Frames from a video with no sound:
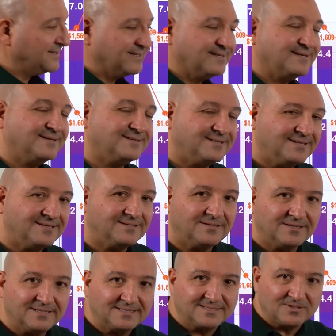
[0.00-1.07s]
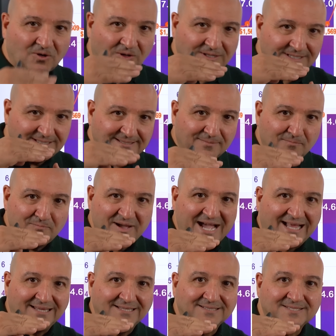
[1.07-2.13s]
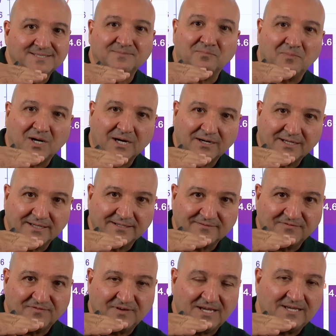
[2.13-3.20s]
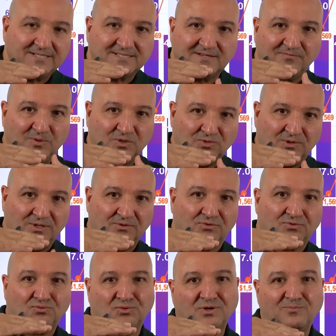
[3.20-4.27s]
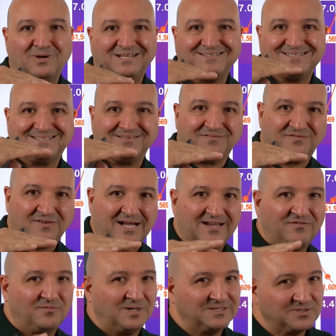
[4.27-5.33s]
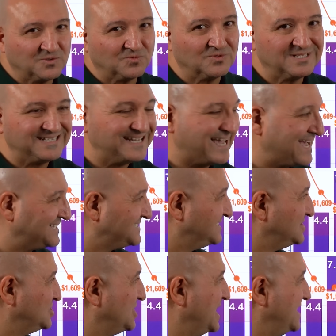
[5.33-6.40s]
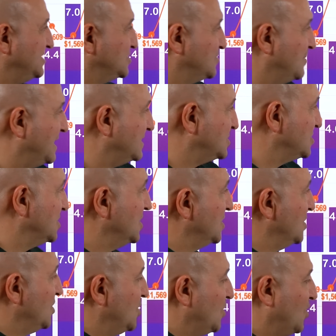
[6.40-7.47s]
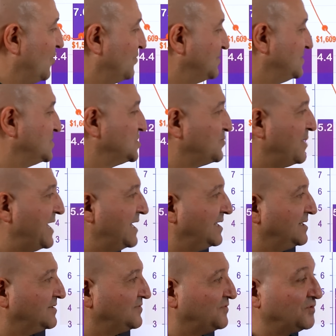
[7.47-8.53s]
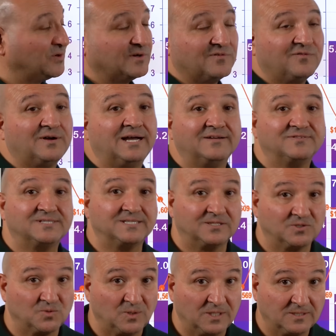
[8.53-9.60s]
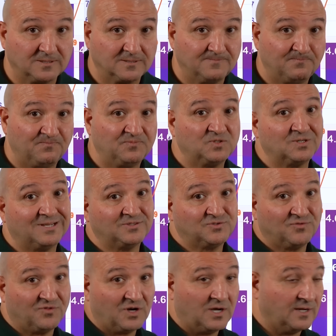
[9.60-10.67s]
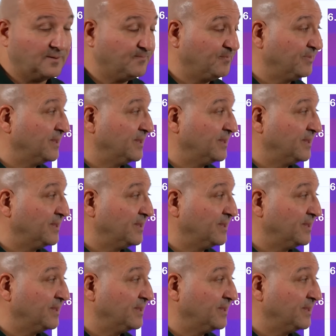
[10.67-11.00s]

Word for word: it's all in the balanced market phase of between three months to five months. It really hasn't changed much over the span of four, five, six weeks. So That's Vaughan.